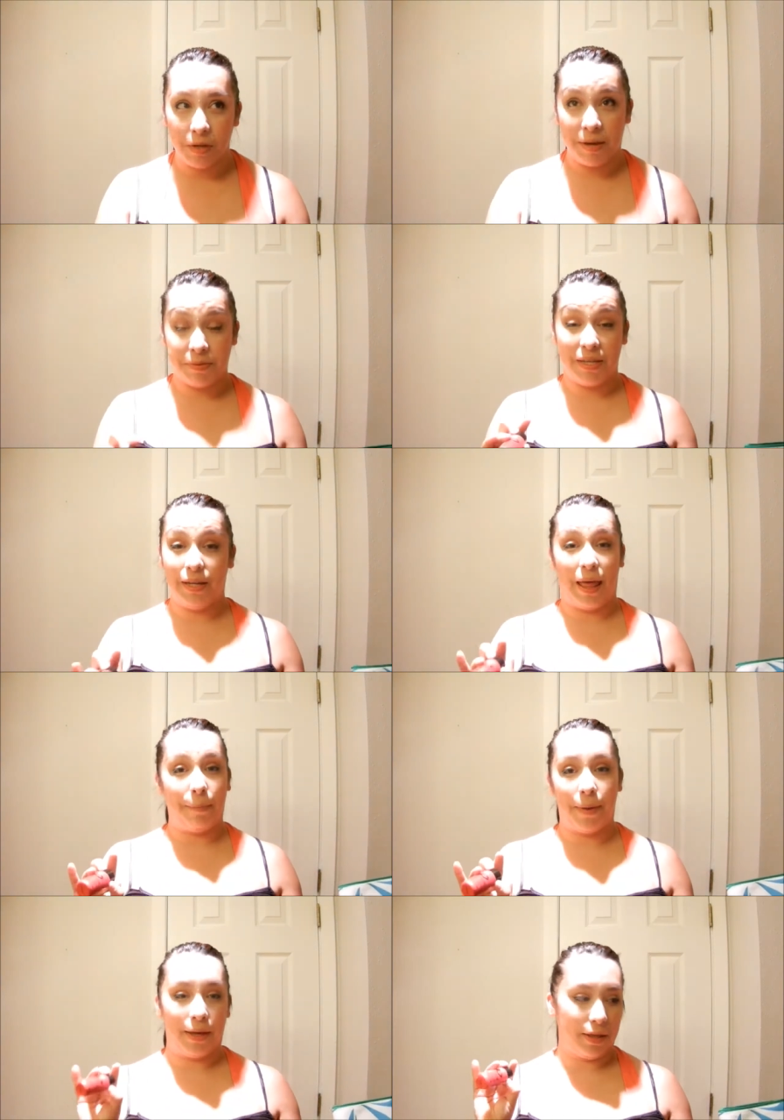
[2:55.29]
Ipsy
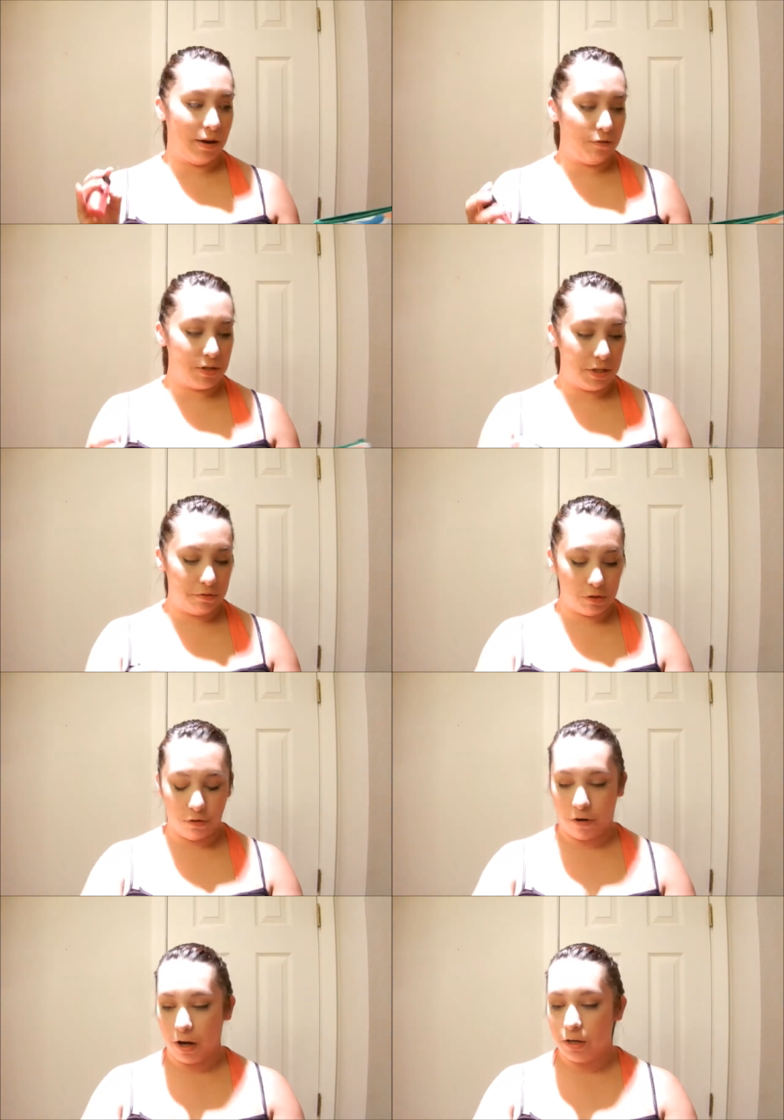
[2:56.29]
Glam bag that I've received so
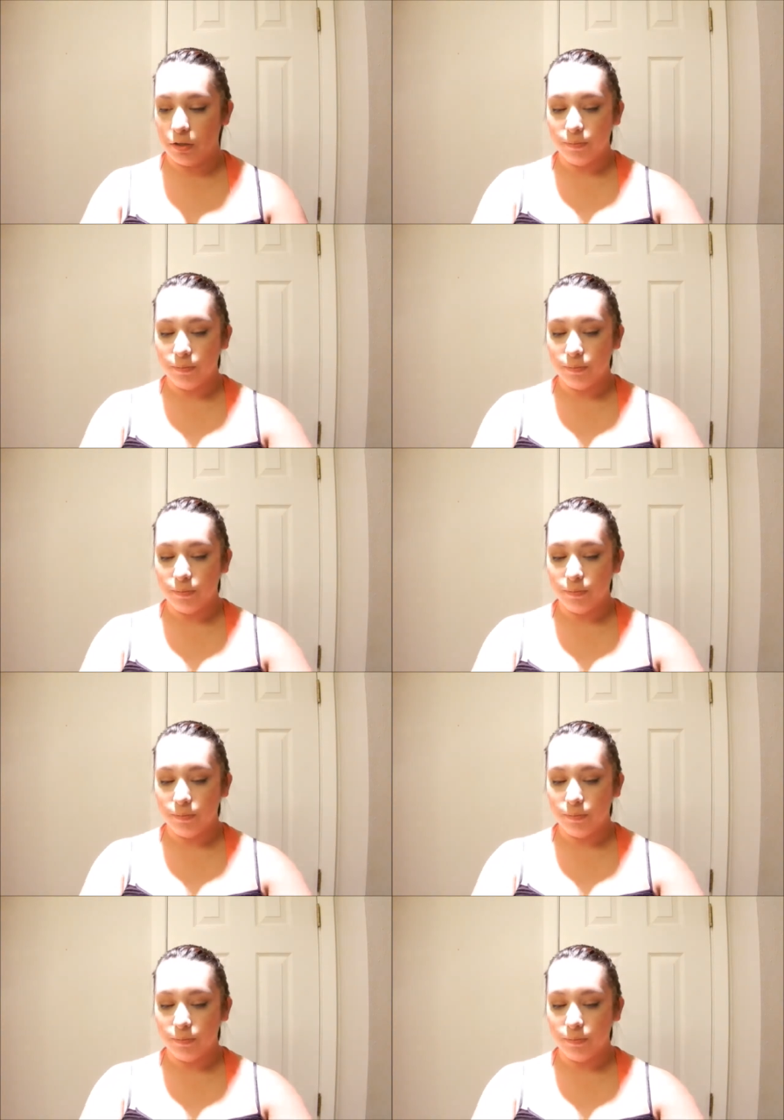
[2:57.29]
far.